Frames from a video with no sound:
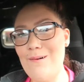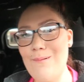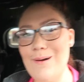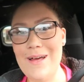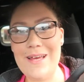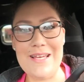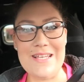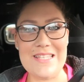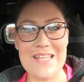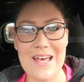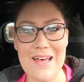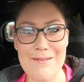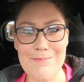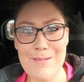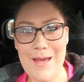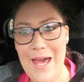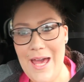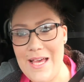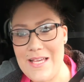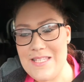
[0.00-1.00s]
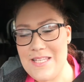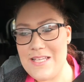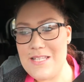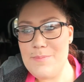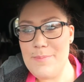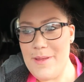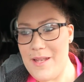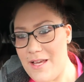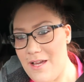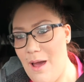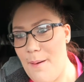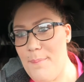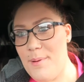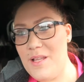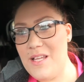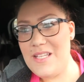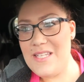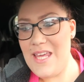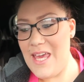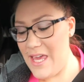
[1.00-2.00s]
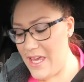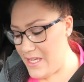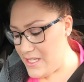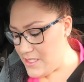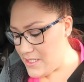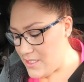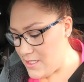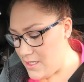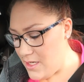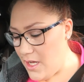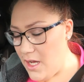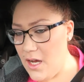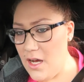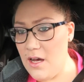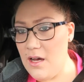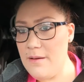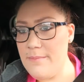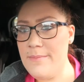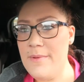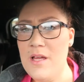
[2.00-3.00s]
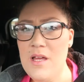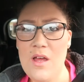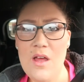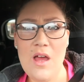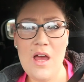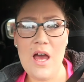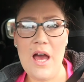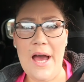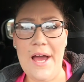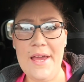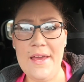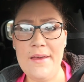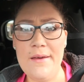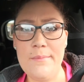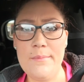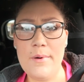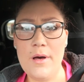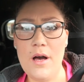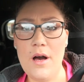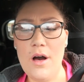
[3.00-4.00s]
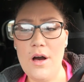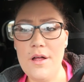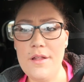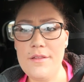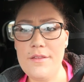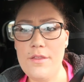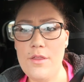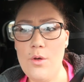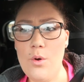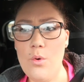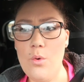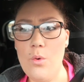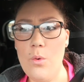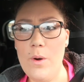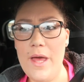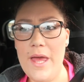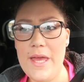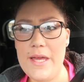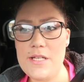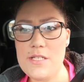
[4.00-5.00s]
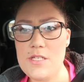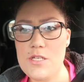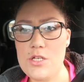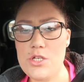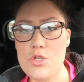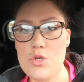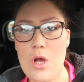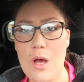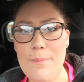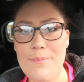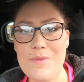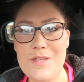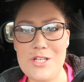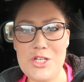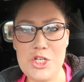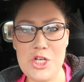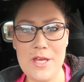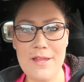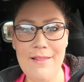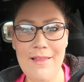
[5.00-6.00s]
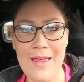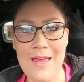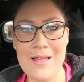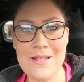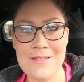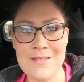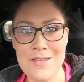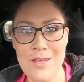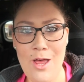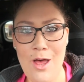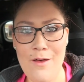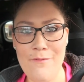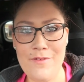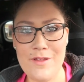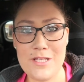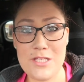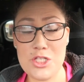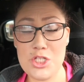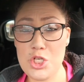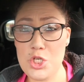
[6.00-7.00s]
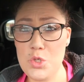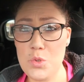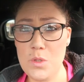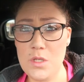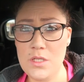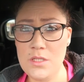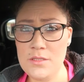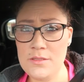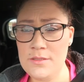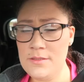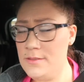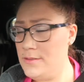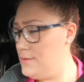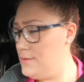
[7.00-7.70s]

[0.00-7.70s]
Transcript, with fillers: What is up, guys? It's been a couple of days. I am on the way to drop the chitlins off at school.